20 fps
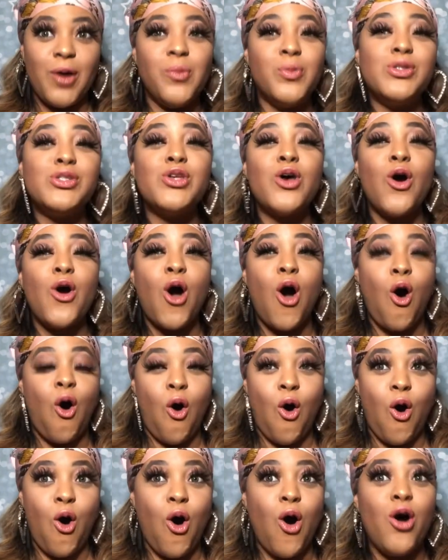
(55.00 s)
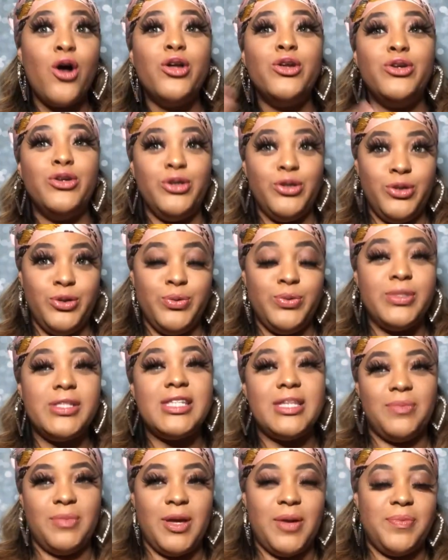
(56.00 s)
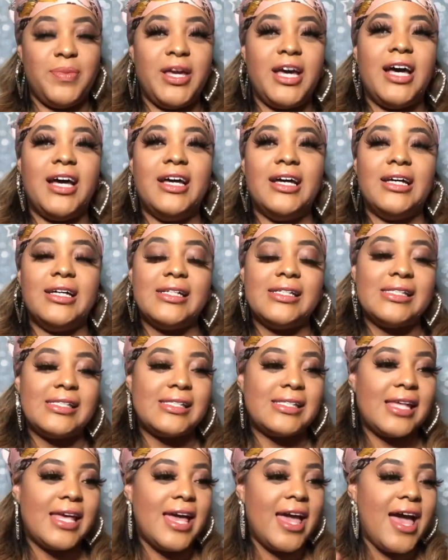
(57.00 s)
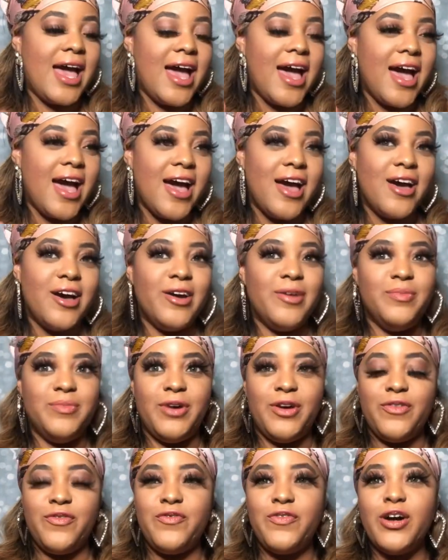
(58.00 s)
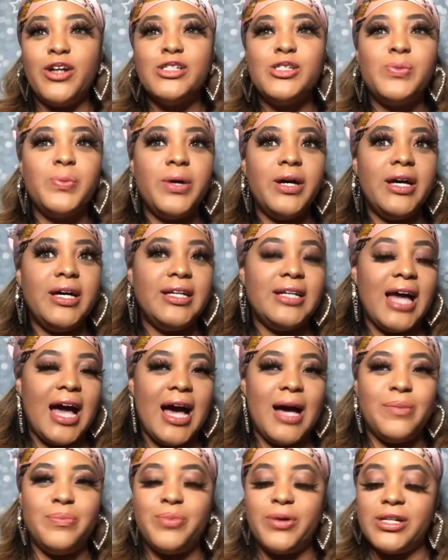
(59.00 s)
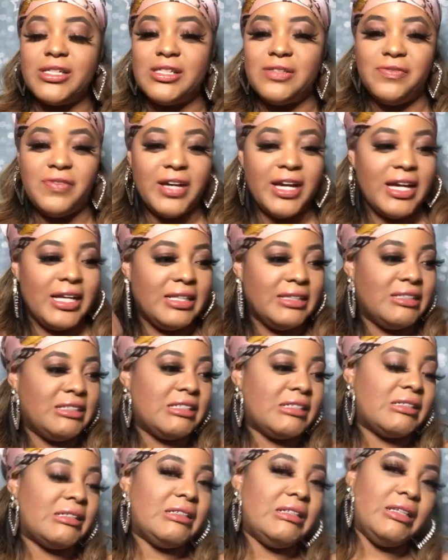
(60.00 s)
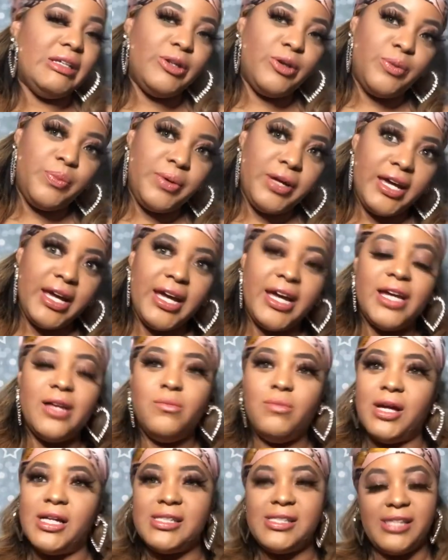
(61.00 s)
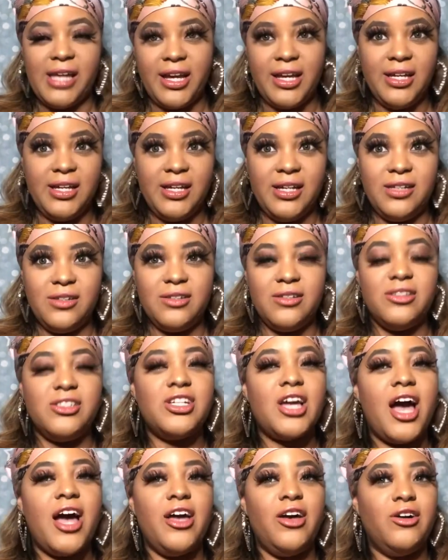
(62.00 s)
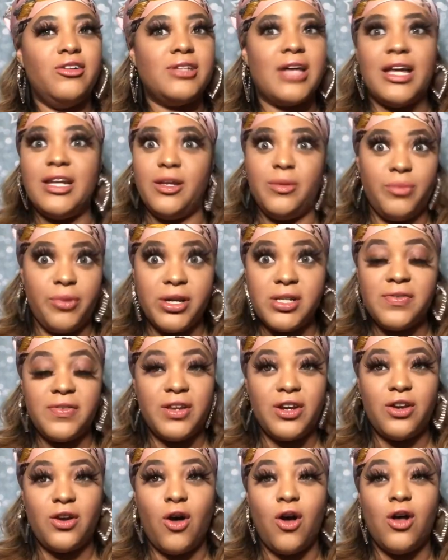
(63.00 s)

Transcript: was all new to me because my first one, I breastfed just a little bit. My second child, I didn't breastfeed at